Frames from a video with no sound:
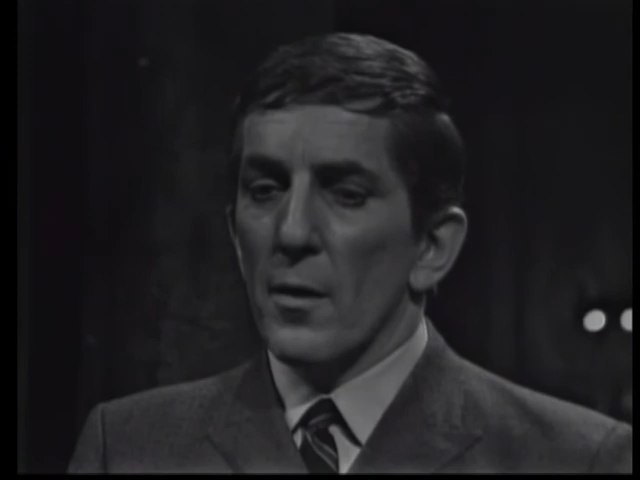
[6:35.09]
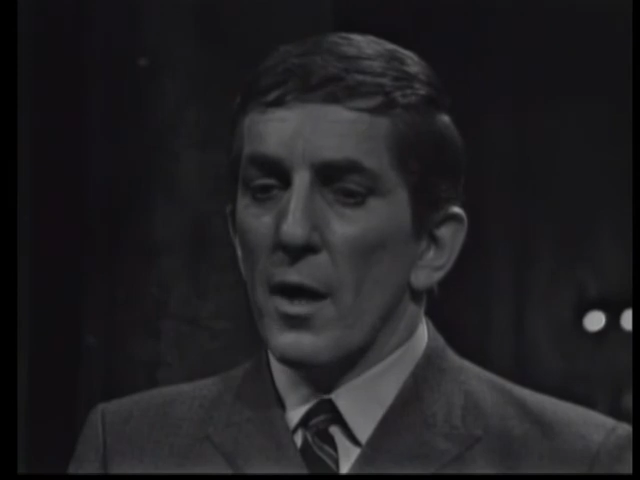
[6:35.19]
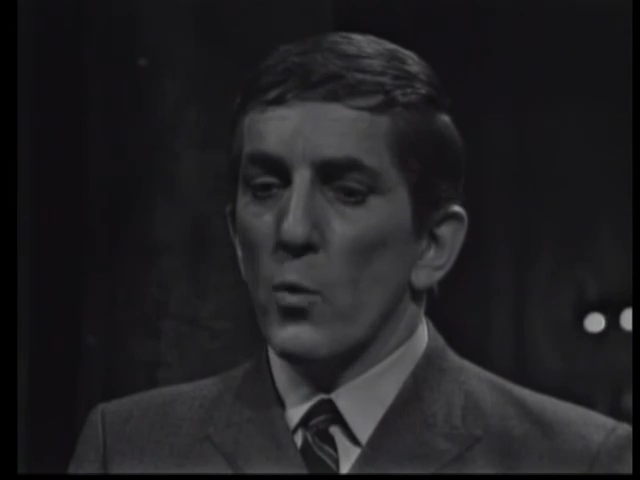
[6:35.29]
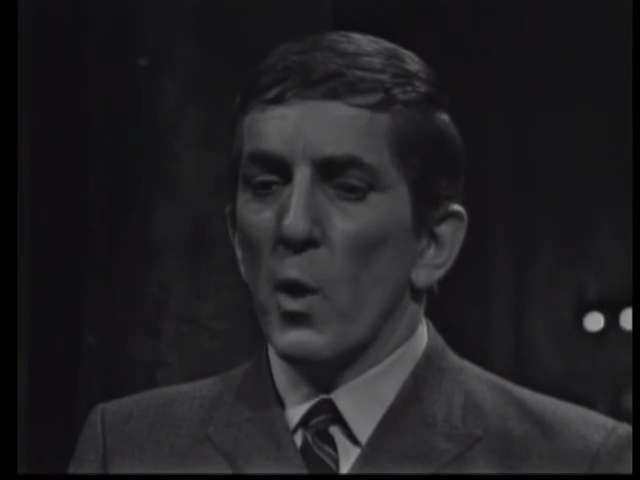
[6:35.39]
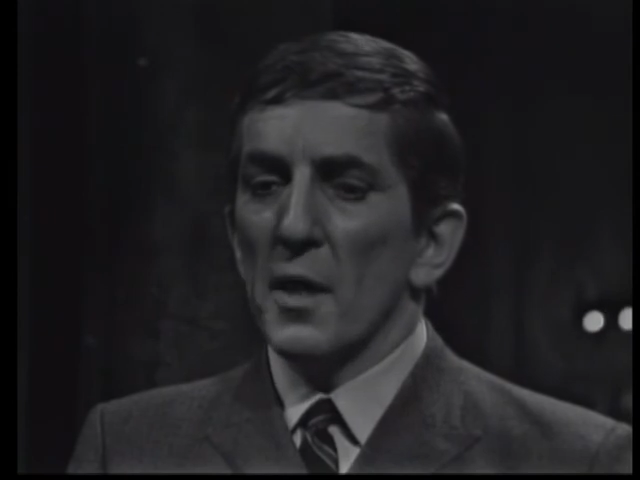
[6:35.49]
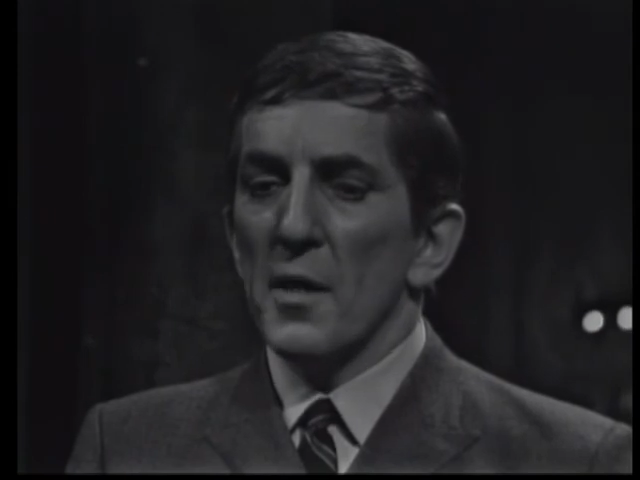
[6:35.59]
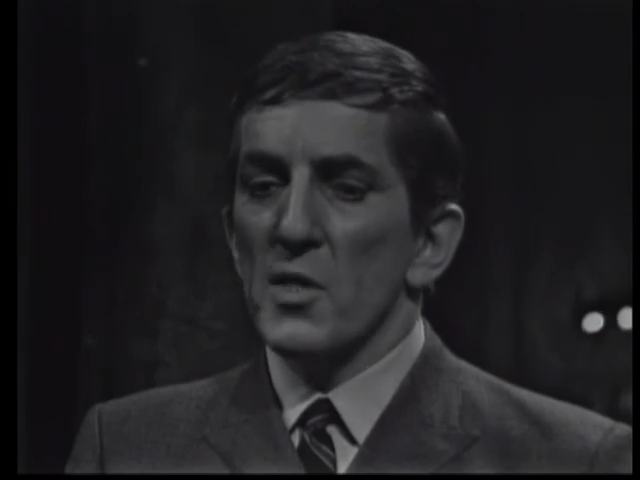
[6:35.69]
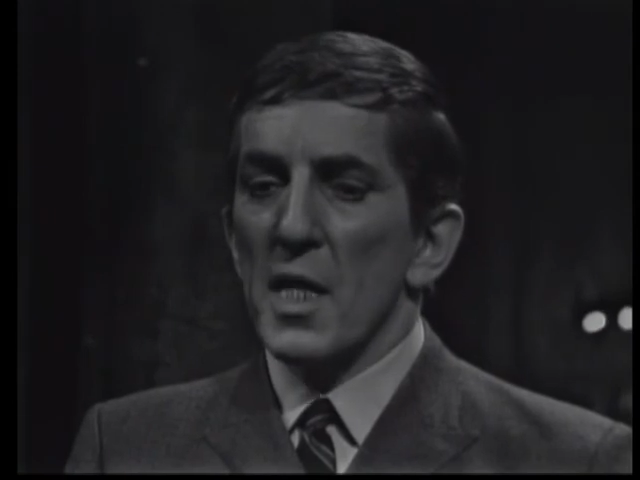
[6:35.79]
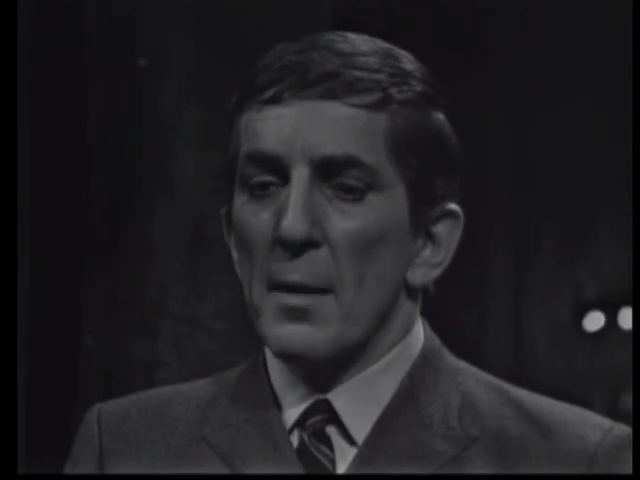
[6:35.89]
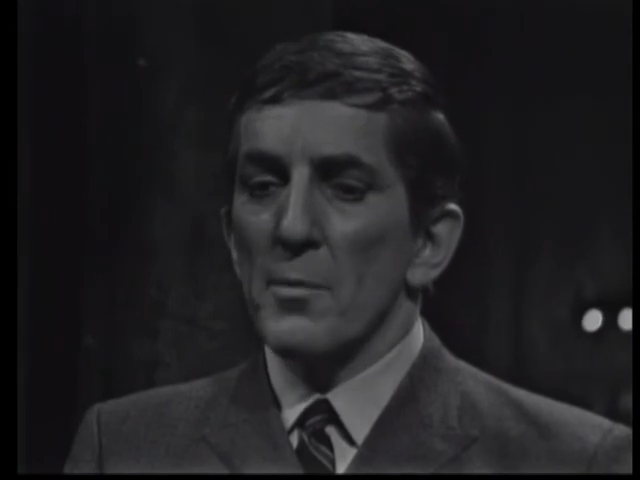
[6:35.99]
at one and the
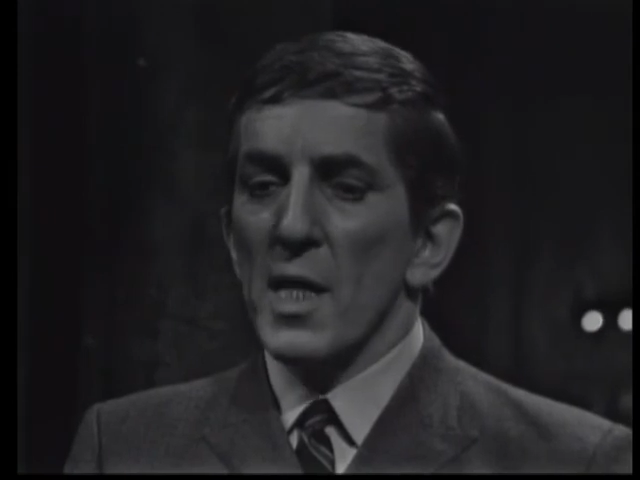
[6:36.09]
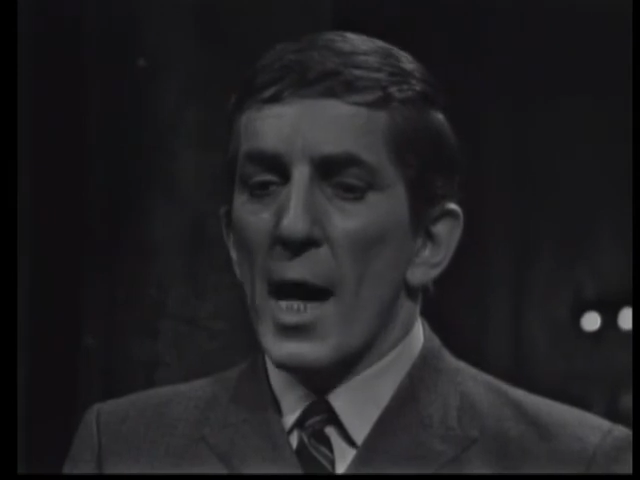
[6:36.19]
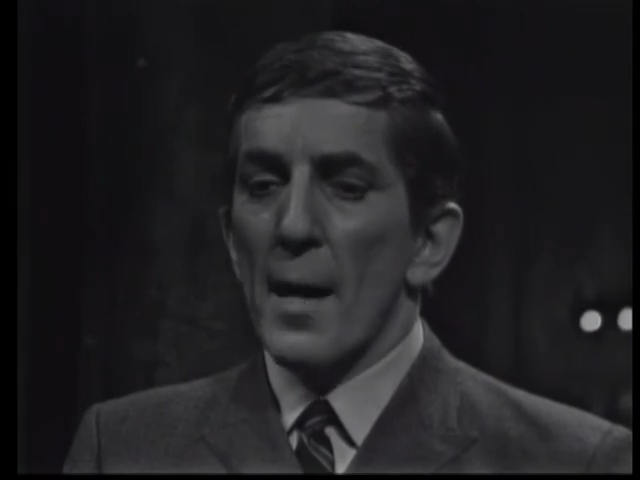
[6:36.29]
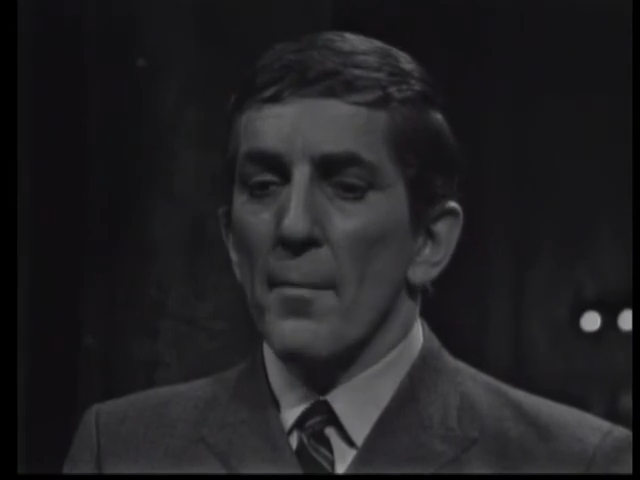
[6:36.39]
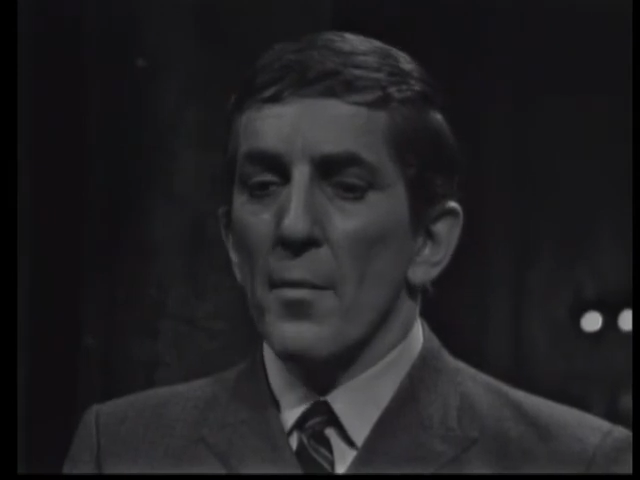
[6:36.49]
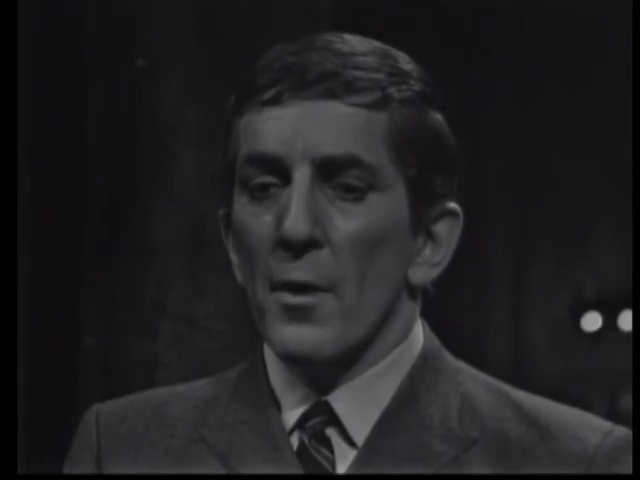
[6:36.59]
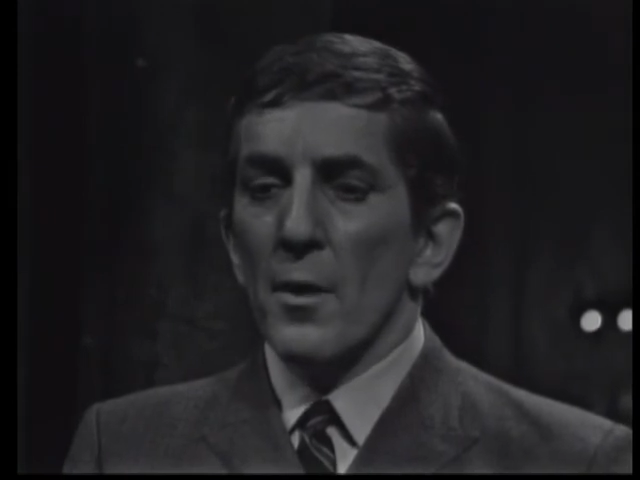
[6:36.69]
same time,